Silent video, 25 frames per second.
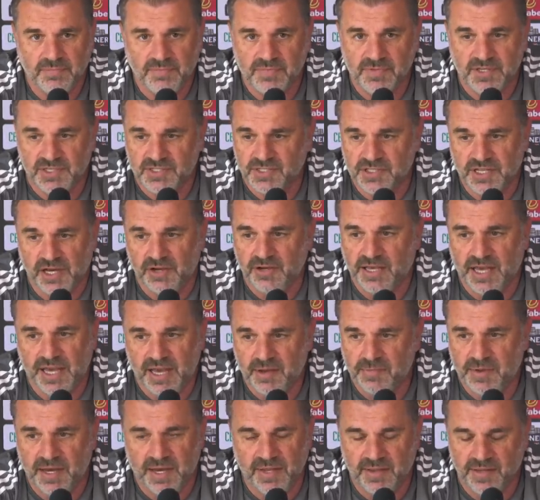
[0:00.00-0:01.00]
There's no
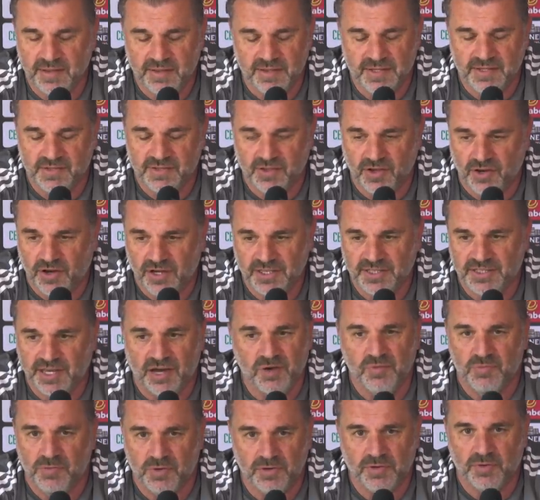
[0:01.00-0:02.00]
game out there that I
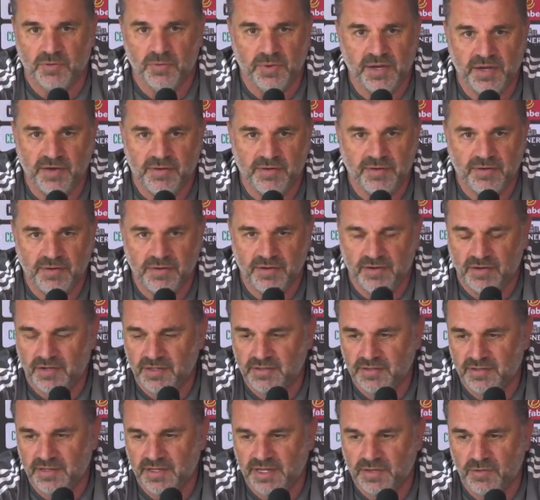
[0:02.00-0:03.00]
don't want to win,
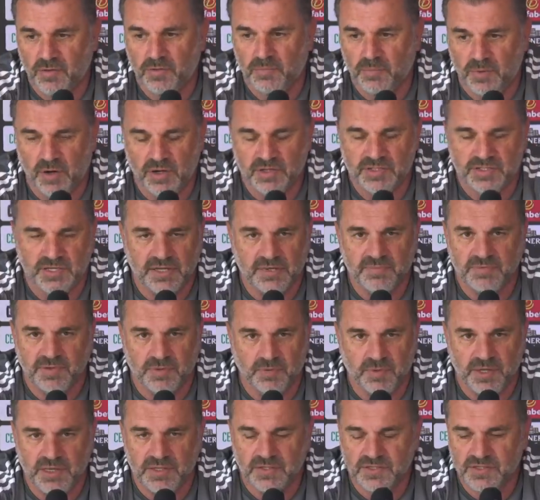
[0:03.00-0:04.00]
or my team to
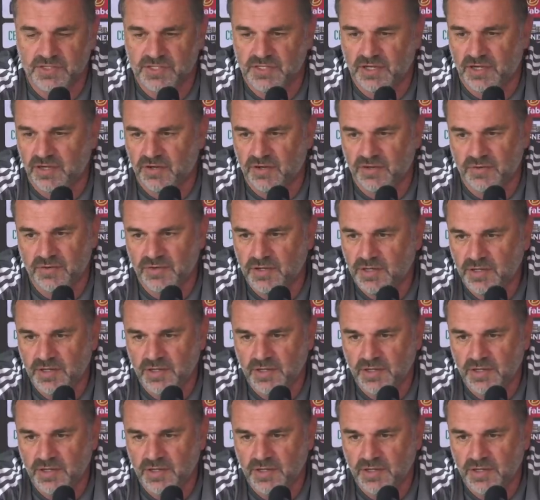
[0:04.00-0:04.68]
win. So